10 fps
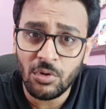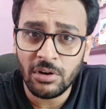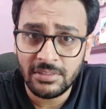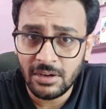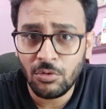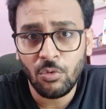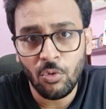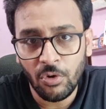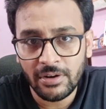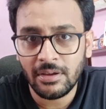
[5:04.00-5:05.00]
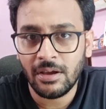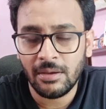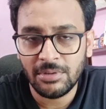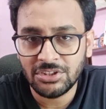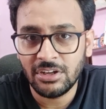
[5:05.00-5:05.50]
on the core
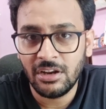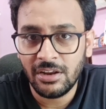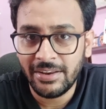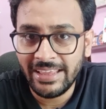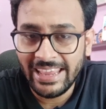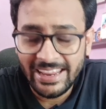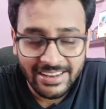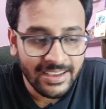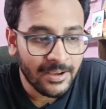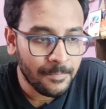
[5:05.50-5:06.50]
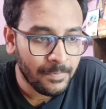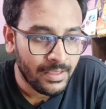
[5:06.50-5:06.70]
machine learning area,